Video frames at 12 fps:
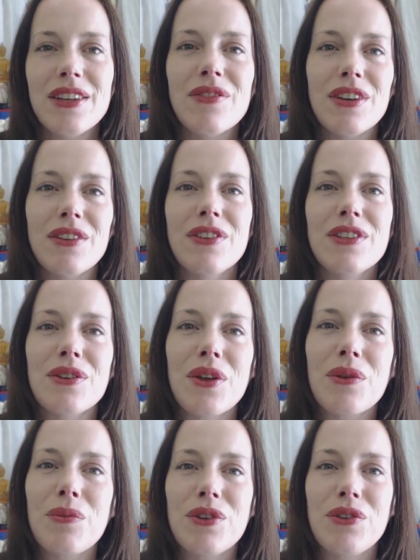even if it's
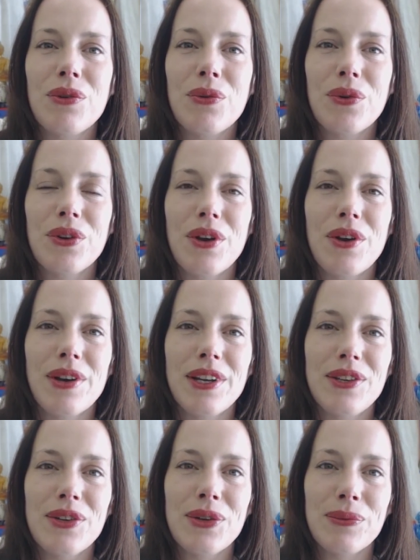not what you
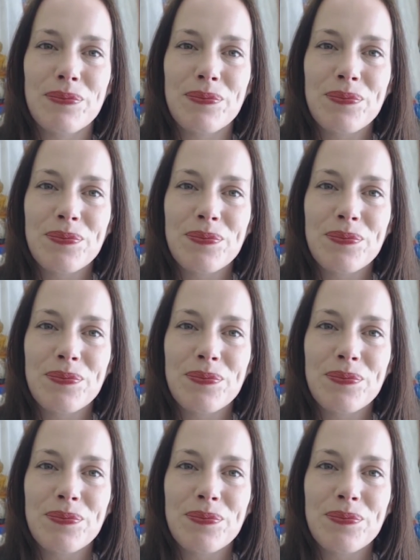ordinarily do.